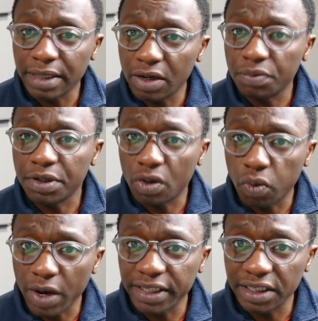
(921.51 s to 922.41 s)
That would be
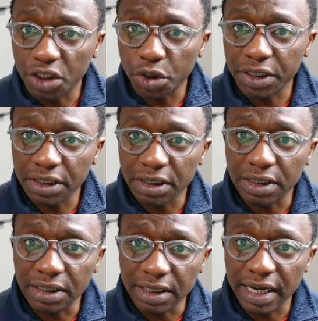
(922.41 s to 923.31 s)
quite interesting
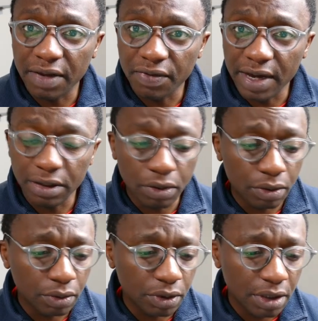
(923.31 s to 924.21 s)
to see how that
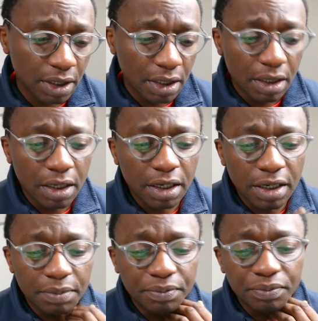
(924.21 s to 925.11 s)
goes.
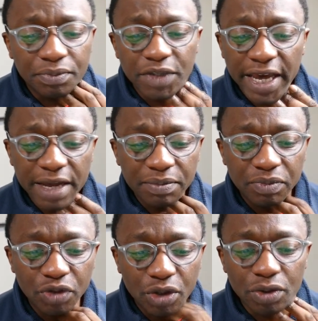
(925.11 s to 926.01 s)
Yeah,
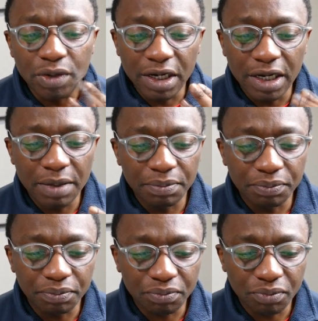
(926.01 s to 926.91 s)
so
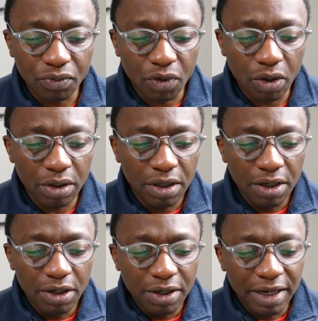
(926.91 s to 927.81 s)

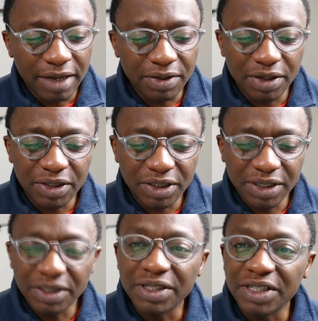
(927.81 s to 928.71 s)
there's
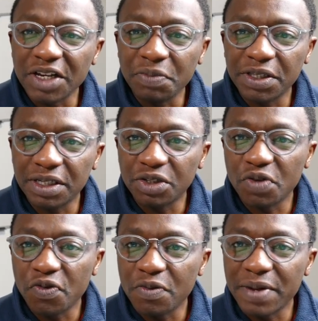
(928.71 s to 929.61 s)
a statement I
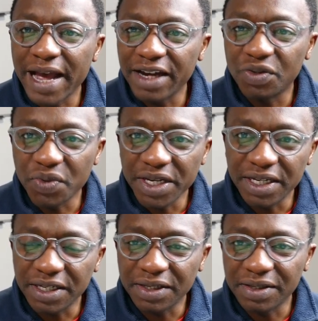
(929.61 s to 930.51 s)
saw from
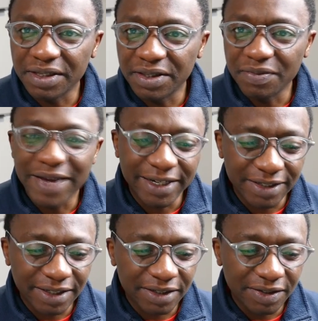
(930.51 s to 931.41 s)
Adweek, the
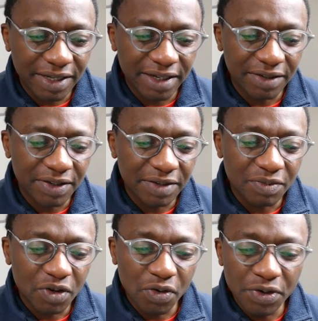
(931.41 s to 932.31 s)
magazine. It's like
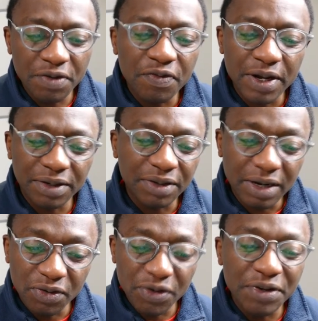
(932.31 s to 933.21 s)

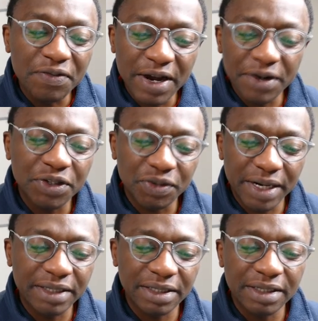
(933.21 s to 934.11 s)
coronavirus
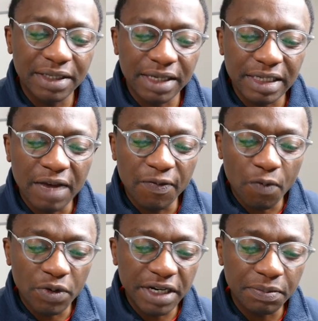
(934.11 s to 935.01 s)
crisis has
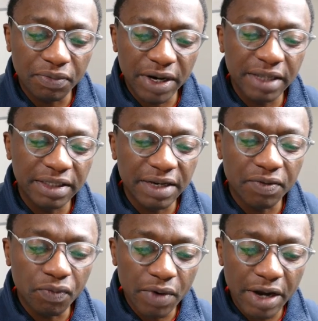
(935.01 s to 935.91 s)
afforded brands a
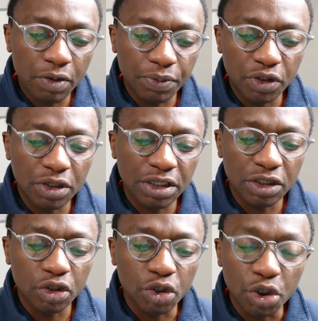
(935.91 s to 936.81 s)
rare opportunity
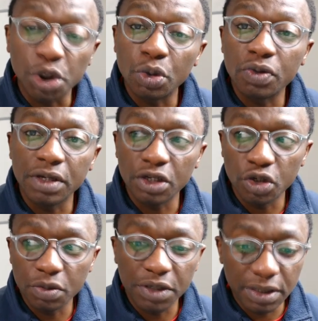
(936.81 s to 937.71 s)
to show their
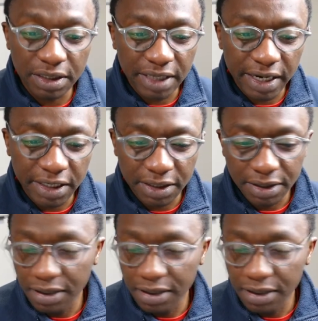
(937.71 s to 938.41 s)
human side.